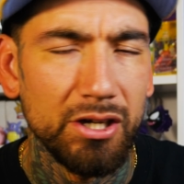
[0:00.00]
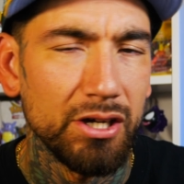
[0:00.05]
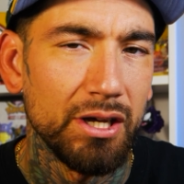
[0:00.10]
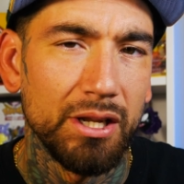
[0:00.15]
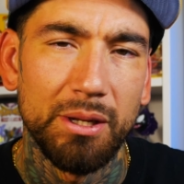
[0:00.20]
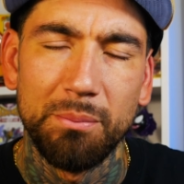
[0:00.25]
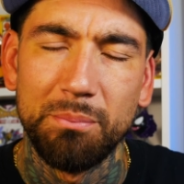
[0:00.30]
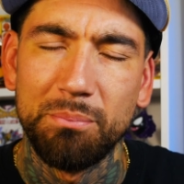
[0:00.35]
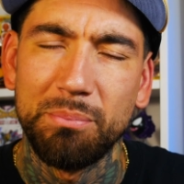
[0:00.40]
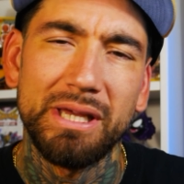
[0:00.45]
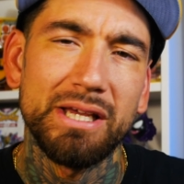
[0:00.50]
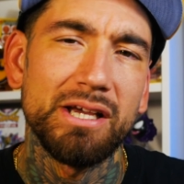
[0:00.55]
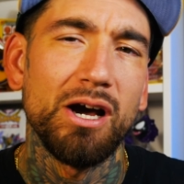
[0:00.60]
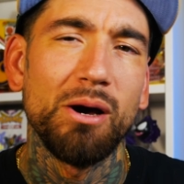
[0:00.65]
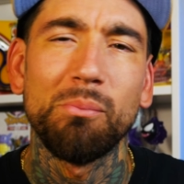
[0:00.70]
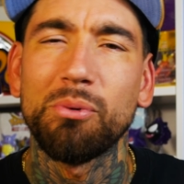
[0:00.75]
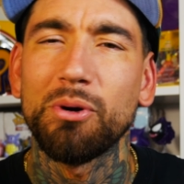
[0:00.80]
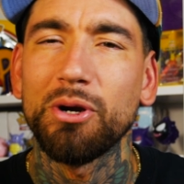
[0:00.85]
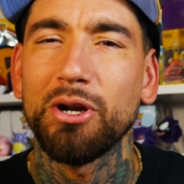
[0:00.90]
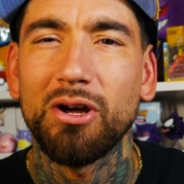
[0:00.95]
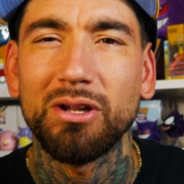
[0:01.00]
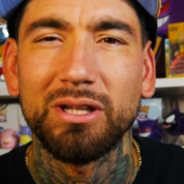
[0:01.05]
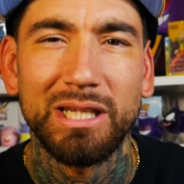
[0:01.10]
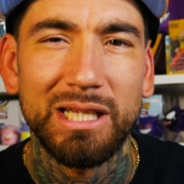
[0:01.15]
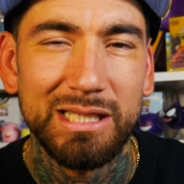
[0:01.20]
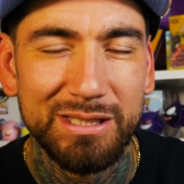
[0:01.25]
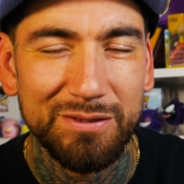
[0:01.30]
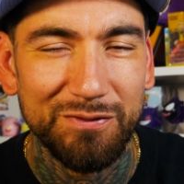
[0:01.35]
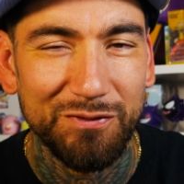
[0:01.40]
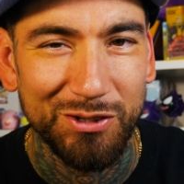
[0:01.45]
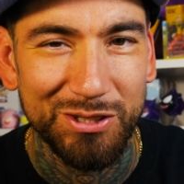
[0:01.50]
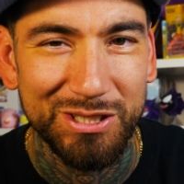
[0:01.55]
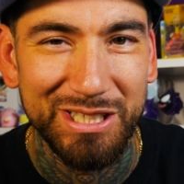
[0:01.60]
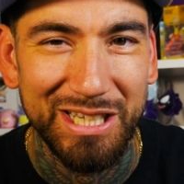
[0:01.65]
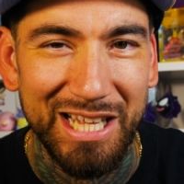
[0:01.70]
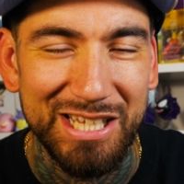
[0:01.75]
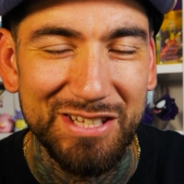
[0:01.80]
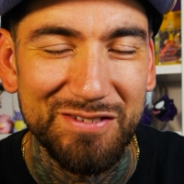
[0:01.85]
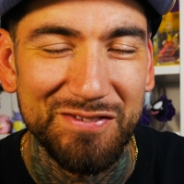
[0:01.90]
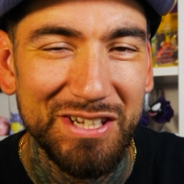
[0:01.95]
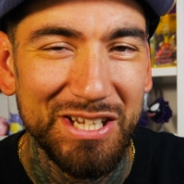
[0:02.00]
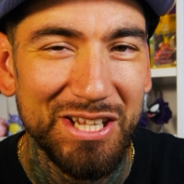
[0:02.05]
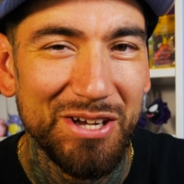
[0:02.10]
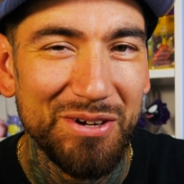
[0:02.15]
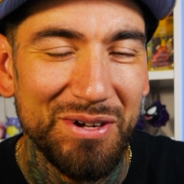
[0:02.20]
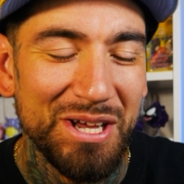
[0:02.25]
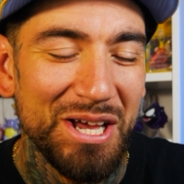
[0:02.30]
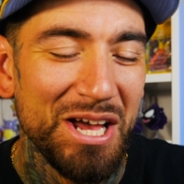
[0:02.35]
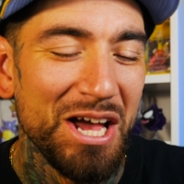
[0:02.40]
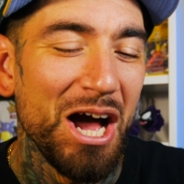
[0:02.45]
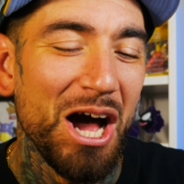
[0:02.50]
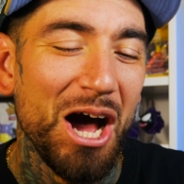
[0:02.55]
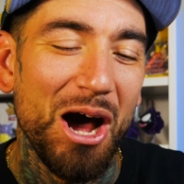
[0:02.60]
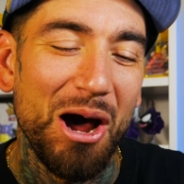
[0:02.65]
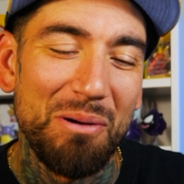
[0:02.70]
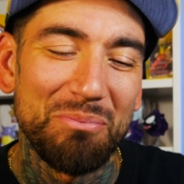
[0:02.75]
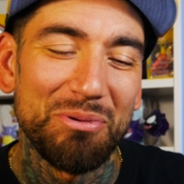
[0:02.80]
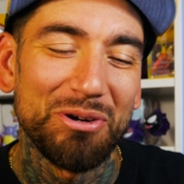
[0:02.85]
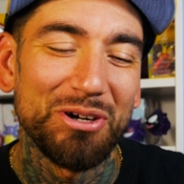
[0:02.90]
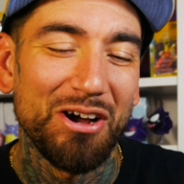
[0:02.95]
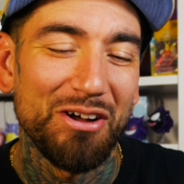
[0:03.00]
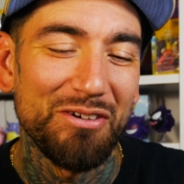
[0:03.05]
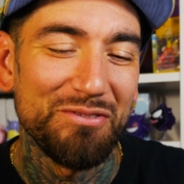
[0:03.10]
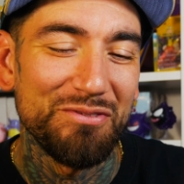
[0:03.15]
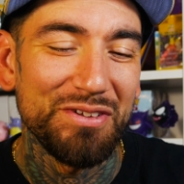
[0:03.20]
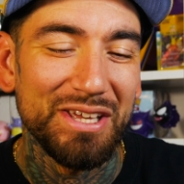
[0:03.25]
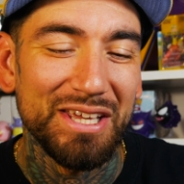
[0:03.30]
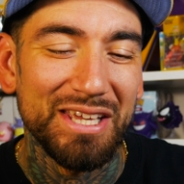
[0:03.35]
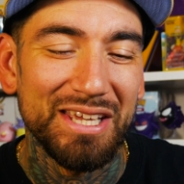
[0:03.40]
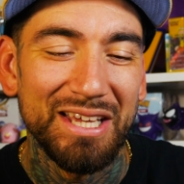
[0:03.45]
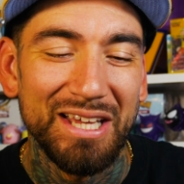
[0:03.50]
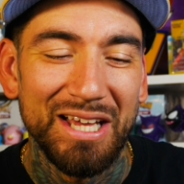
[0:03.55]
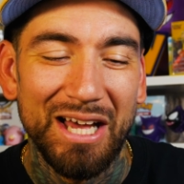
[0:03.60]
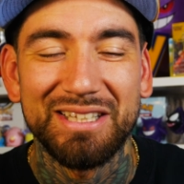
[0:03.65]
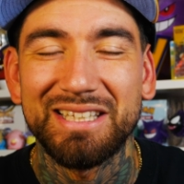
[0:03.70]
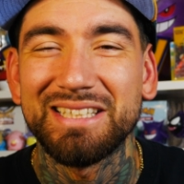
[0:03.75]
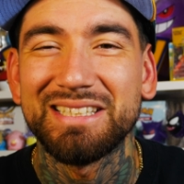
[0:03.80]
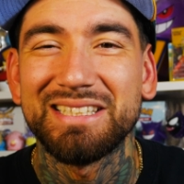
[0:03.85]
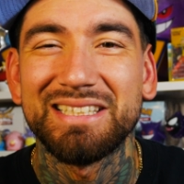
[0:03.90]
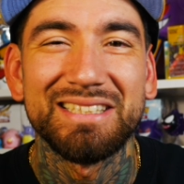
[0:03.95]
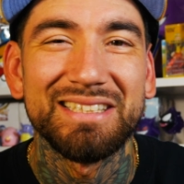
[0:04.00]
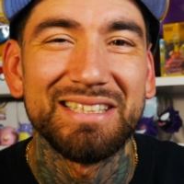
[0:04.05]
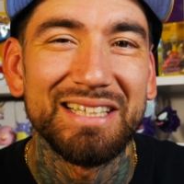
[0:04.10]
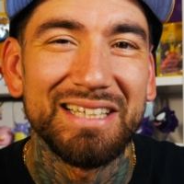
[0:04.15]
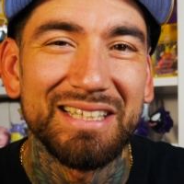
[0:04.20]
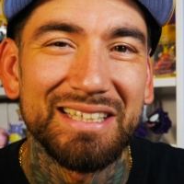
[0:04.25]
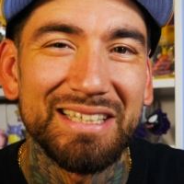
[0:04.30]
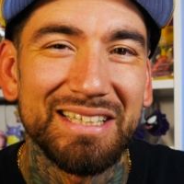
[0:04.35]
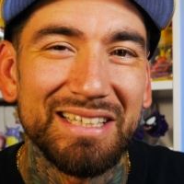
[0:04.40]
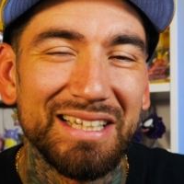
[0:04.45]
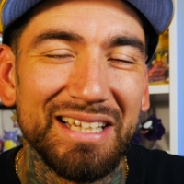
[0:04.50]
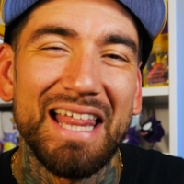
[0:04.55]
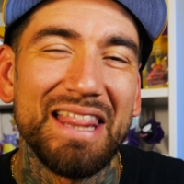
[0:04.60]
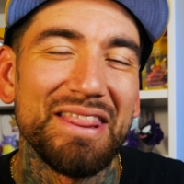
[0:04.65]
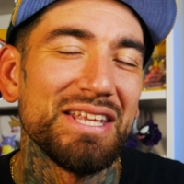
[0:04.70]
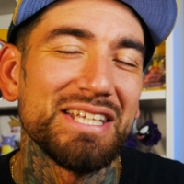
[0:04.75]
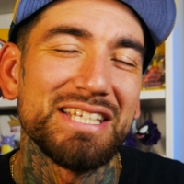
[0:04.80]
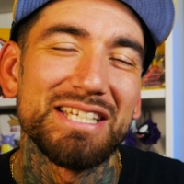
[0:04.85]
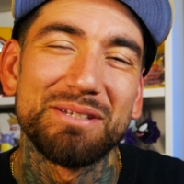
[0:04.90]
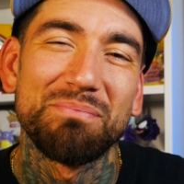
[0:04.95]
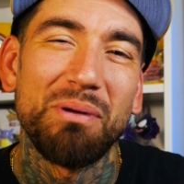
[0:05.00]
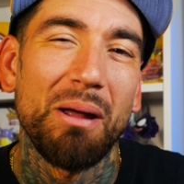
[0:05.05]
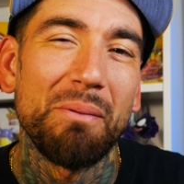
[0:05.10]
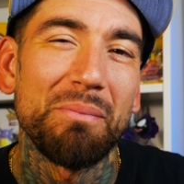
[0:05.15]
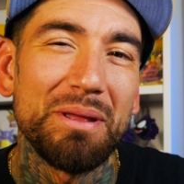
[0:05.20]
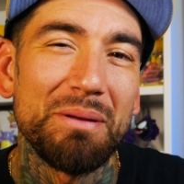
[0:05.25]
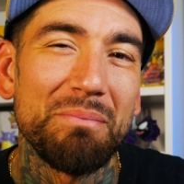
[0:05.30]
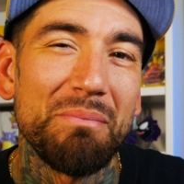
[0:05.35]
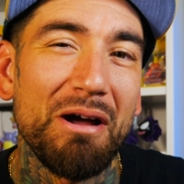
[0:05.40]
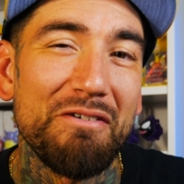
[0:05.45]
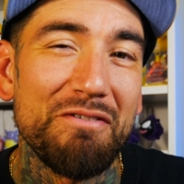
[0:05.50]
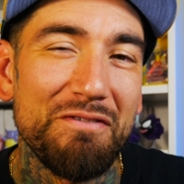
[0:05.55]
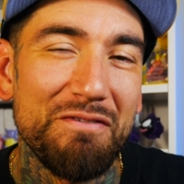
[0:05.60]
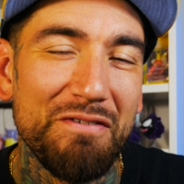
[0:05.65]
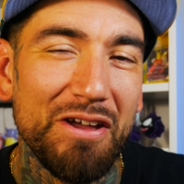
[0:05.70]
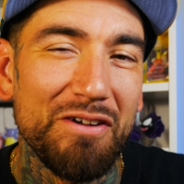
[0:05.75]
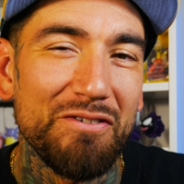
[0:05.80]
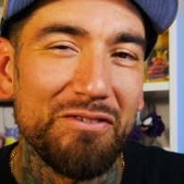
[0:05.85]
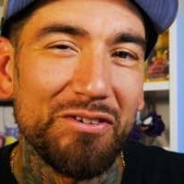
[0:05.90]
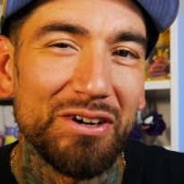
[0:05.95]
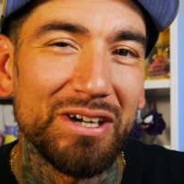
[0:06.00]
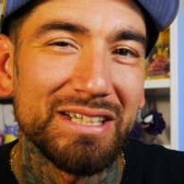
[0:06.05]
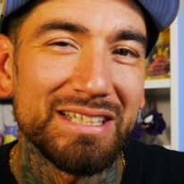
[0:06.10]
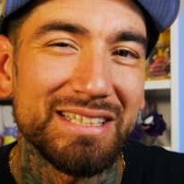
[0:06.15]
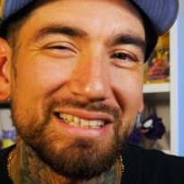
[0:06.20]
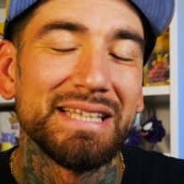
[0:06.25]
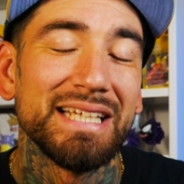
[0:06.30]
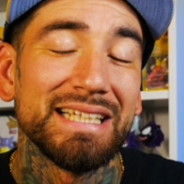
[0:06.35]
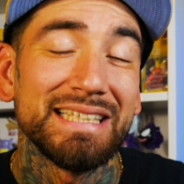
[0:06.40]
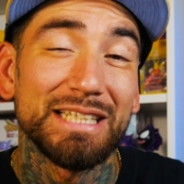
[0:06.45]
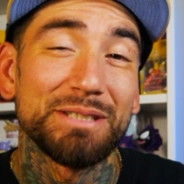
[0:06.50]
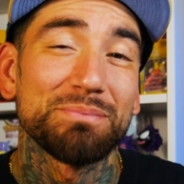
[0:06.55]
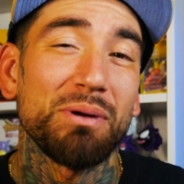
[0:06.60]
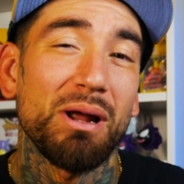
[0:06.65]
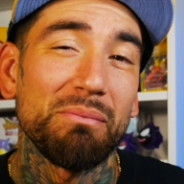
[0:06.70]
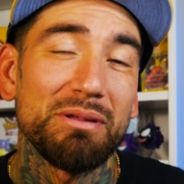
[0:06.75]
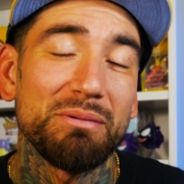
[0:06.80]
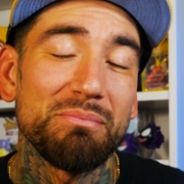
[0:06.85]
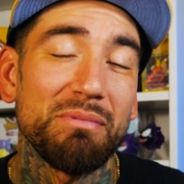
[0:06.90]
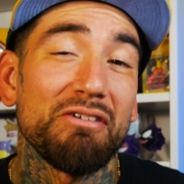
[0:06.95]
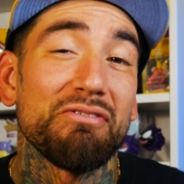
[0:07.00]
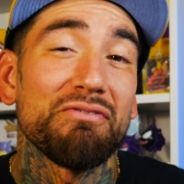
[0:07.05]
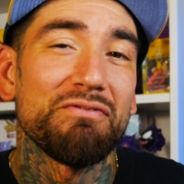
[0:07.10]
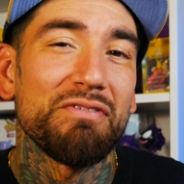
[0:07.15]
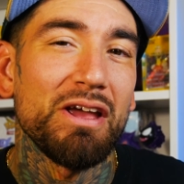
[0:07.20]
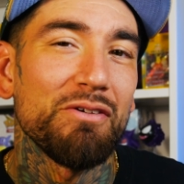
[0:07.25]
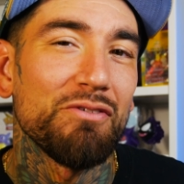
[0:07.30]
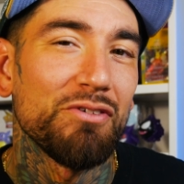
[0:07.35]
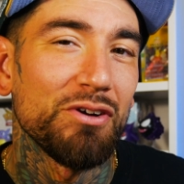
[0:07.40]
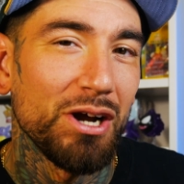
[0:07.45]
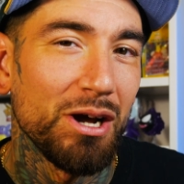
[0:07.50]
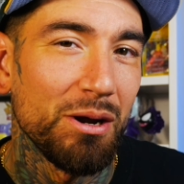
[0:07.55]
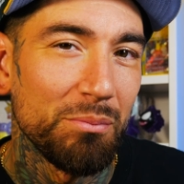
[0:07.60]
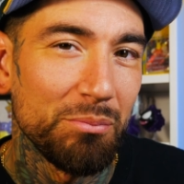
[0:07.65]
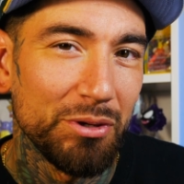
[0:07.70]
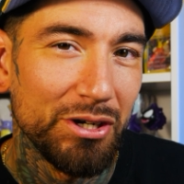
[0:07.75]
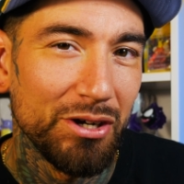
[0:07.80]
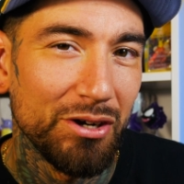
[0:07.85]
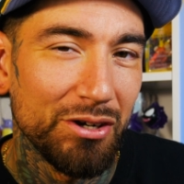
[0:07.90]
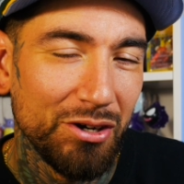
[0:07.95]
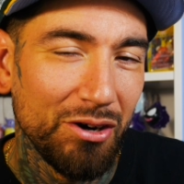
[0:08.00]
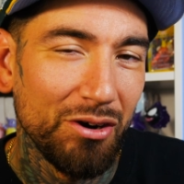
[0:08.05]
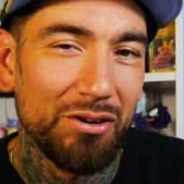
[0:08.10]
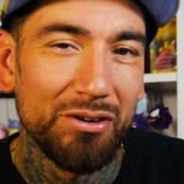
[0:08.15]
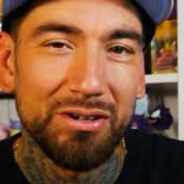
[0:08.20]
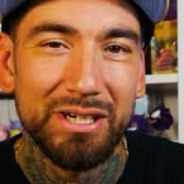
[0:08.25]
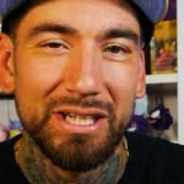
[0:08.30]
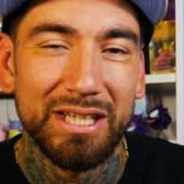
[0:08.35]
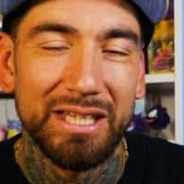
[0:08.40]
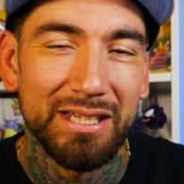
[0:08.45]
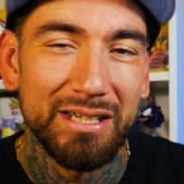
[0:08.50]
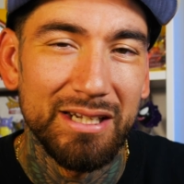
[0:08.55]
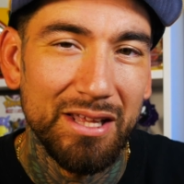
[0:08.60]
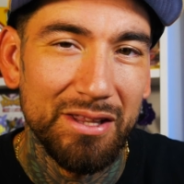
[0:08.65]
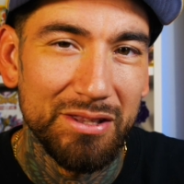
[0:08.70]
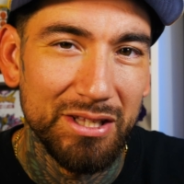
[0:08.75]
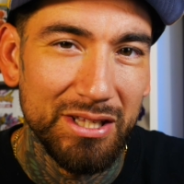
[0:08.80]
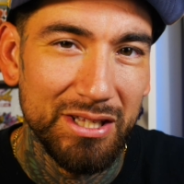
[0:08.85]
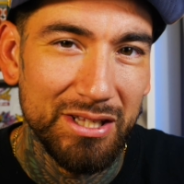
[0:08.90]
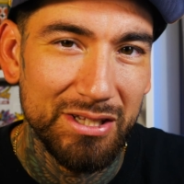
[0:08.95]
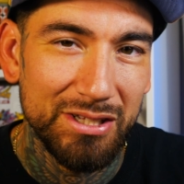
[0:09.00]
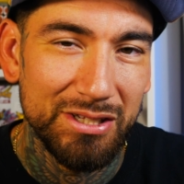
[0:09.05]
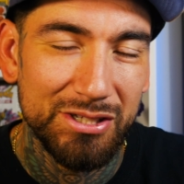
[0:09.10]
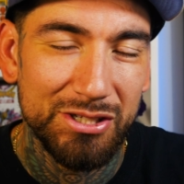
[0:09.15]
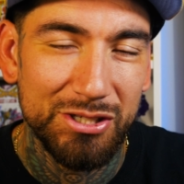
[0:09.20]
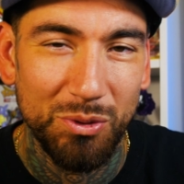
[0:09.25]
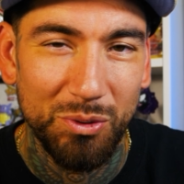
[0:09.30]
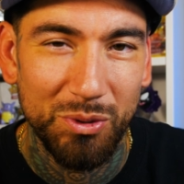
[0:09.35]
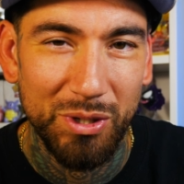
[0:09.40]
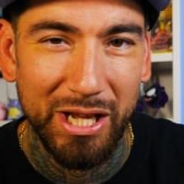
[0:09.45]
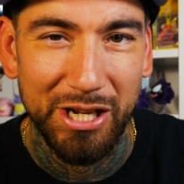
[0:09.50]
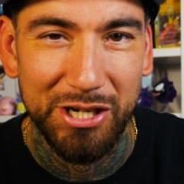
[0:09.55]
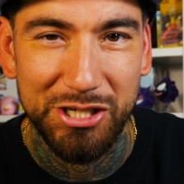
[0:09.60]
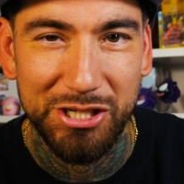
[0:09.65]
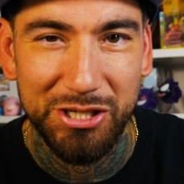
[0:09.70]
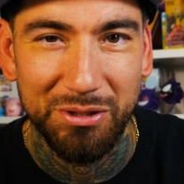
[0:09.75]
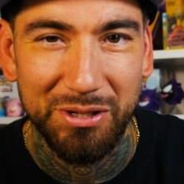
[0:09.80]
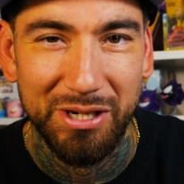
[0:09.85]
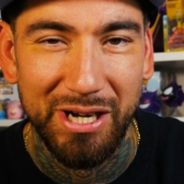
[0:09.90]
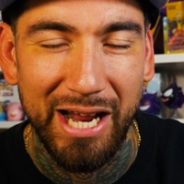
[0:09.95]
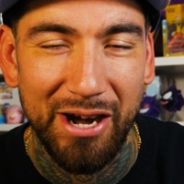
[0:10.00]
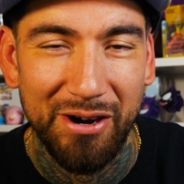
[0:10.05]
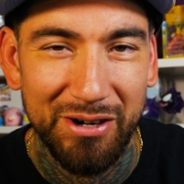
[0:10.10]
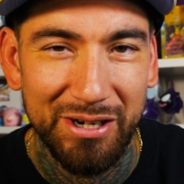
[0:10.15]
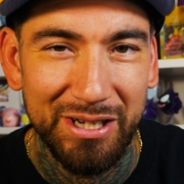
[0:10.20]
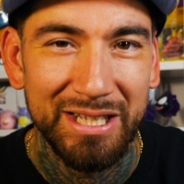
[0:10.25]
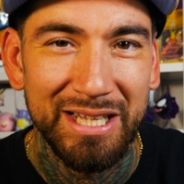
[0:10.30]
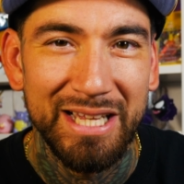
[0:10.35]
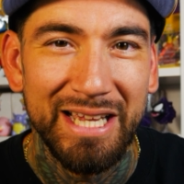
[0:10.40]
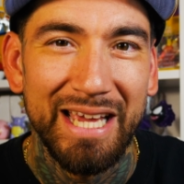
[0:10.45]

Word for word: A big Umbreon list for today's video. Umbreon V, this is the this is probably my favorite. This is probably my favorite Umbreon card in the Sword and Shield era.